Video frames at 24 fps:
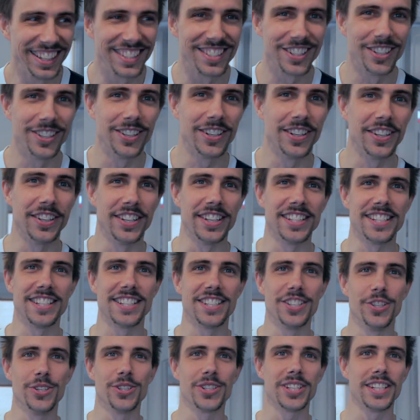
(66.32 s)
So this
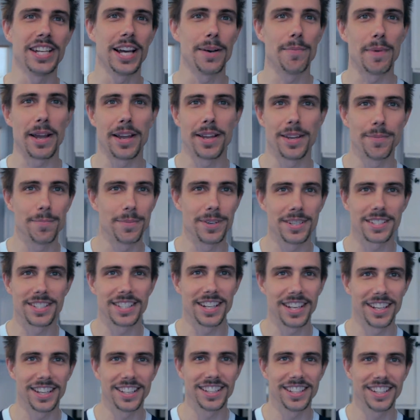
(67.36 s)
is usually not my
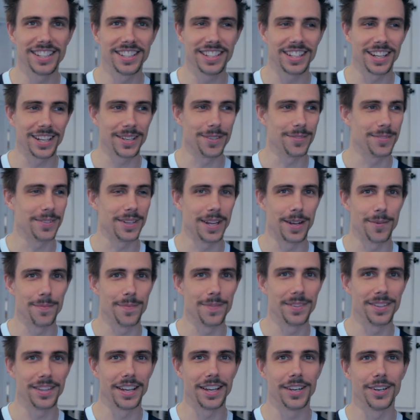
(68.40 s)
personality. I
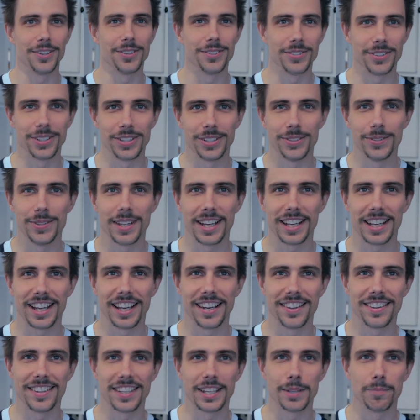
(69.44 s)
don't really do that
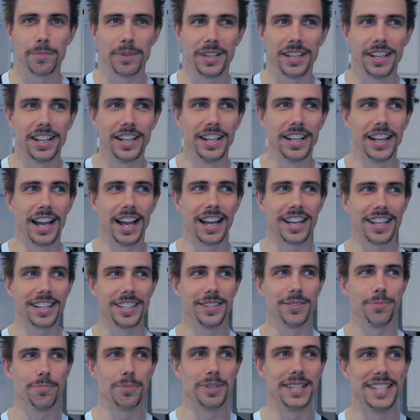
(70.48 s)
kind of thing, but I
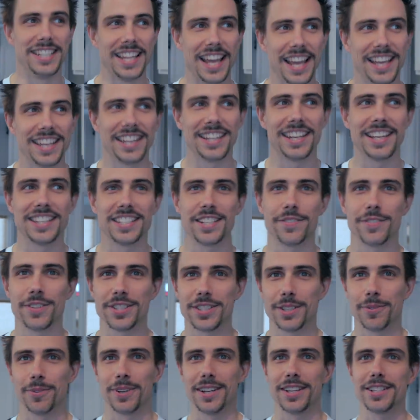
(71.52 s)
could pretend as if
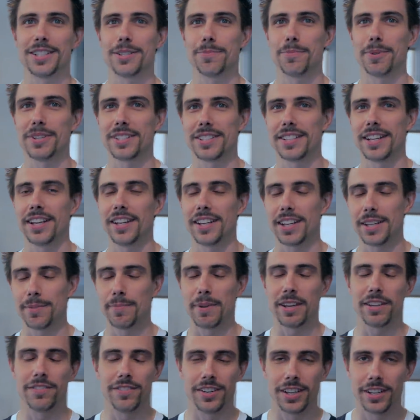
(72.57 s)
it's someone else's personality and
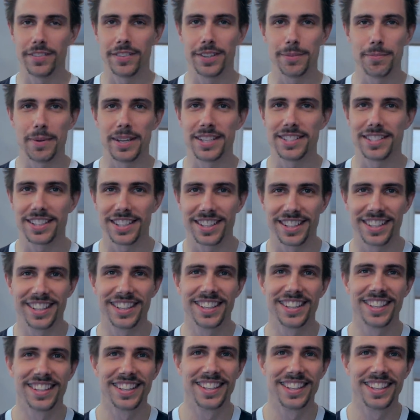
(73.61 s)
make fun of it, basically.